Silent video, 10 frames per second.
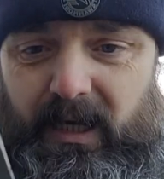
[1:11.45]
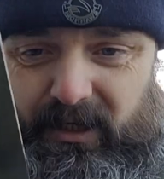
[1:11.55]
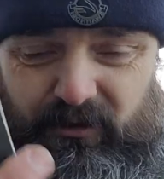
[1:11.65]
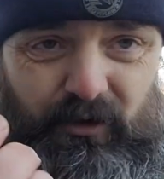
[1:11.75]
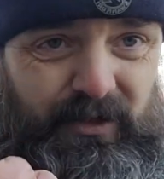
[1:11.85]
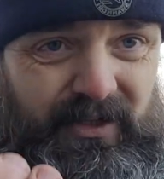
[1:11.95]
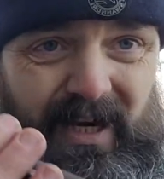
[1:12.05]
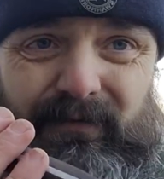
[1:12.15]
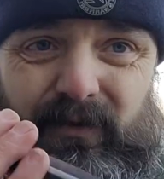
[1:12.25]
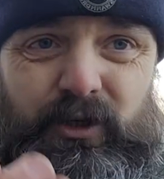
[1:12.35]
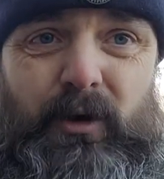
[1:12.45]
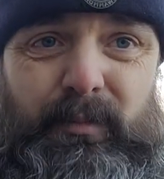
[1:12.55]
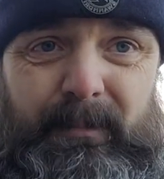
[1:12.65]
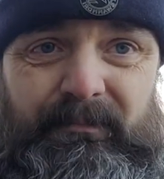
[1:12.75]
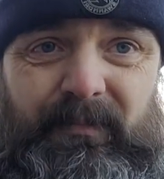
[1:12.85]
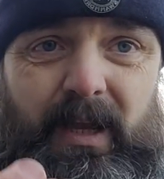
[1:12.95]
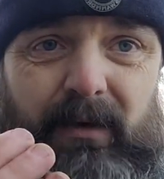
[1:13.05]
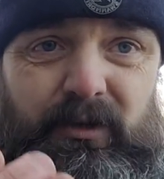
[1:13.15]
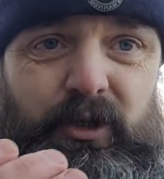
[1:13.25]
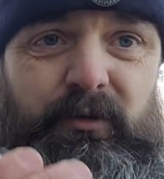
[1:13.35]
it's not designed for chopping,
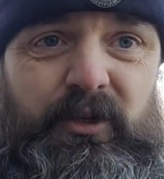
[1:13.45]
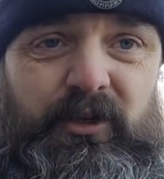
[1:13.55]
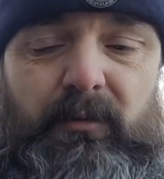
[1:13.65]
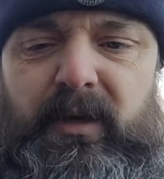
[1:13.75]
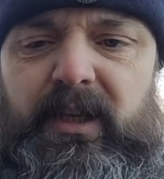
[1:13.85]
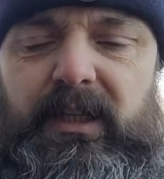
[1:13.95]
heavy duty chopping,